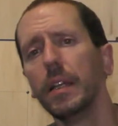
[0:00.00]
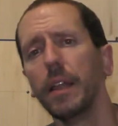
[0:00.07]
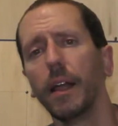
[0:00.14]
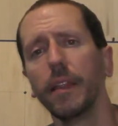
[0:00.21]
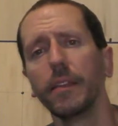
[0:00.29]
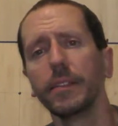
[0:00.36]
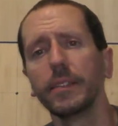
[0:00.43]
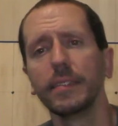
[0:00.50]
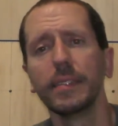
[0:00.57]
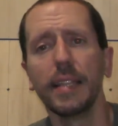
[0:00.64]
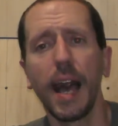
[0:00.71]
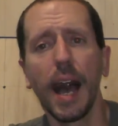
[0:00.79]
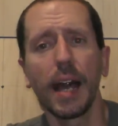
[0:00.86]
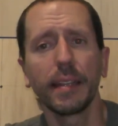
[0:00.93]
Now, this is
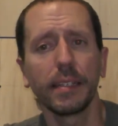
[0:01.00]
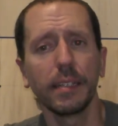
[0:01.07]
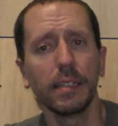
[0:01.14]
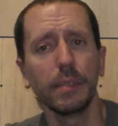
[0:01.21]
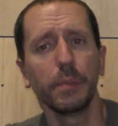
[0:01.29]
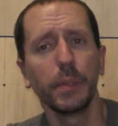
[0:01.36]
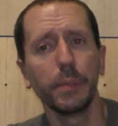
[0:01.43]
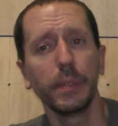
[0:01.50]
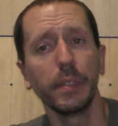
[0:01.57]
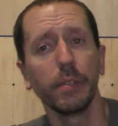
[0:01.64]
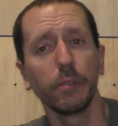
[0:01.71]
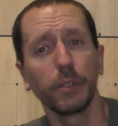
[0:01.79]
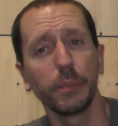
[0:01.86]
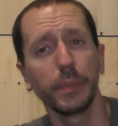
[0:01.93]
not the
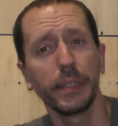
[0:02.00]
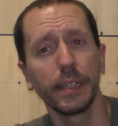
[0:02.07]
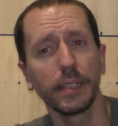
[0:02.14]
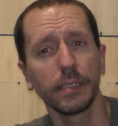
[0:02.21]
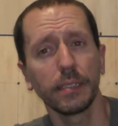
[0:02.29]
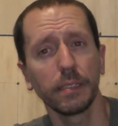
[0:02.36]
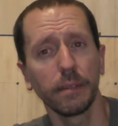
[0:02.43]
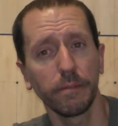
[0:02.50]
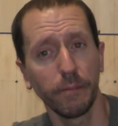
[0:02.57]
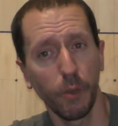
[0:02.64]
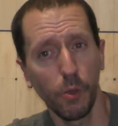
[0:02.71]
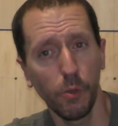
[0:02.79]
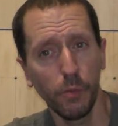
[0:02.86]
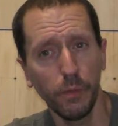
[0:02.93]
EPP or EPS
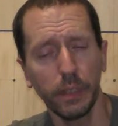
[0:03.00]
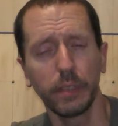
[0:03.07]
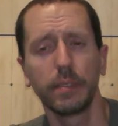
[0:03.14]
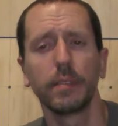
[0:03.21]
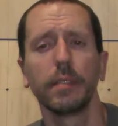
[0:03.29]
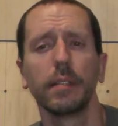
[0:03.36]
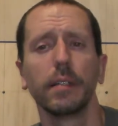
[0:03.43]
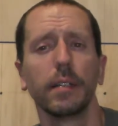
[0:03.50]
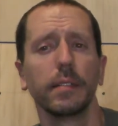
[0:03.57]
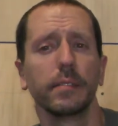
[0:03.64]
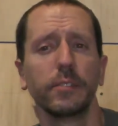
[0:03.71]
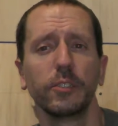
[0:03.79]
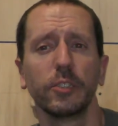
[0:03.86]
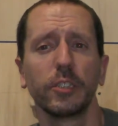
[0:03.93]
foam. It's
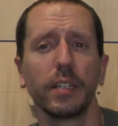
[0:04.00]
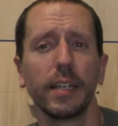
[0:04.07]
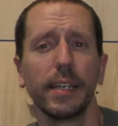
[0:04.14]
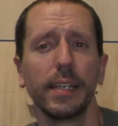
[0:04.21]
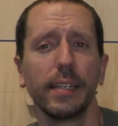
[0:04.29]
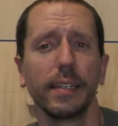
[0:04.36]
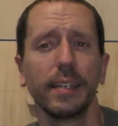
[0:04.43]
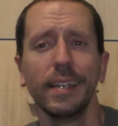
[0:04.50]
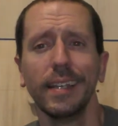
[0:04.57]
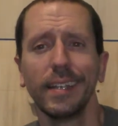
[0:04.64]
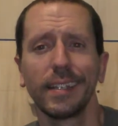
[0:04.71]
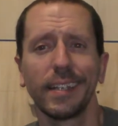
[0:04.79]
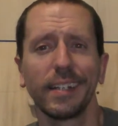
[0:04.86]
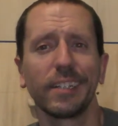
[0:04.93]
just a
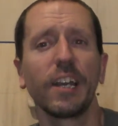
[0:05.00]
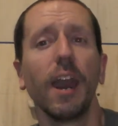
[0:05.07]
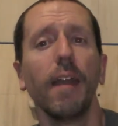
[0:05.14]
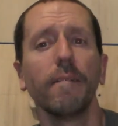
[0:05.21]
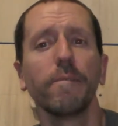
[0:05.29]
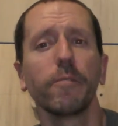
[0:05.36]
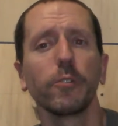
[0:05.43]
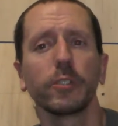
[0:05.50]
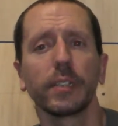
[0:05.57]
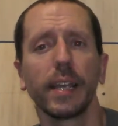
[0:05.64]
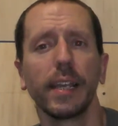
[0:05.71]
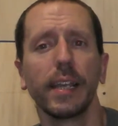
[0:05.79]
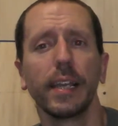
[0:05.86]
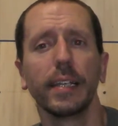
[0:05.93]
kind of comfort
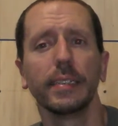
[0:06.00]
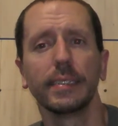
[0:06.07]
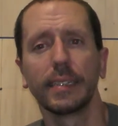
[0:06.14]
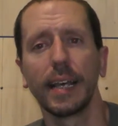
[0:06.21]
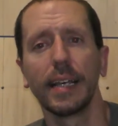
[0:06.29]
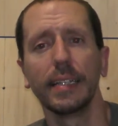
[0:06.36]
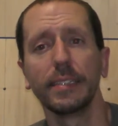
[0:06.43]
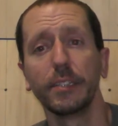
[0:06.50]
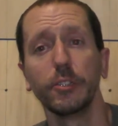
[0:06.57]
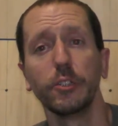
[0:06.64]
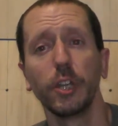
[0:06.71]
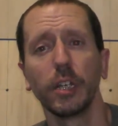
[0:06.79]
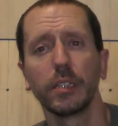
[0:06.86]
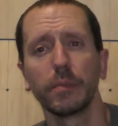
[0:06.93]
and size
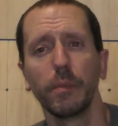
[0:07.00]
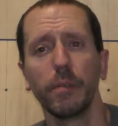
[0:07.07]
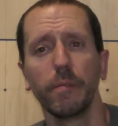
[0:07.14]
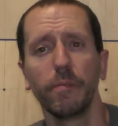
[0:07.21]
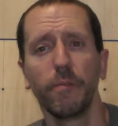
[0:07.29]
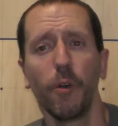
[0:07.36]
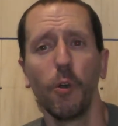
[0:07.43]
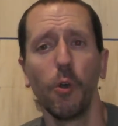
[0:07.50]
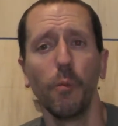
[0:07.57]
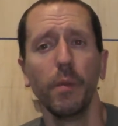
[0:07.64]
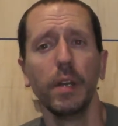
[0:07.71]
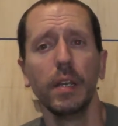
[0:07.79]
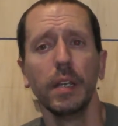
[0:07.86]
adjustment foam.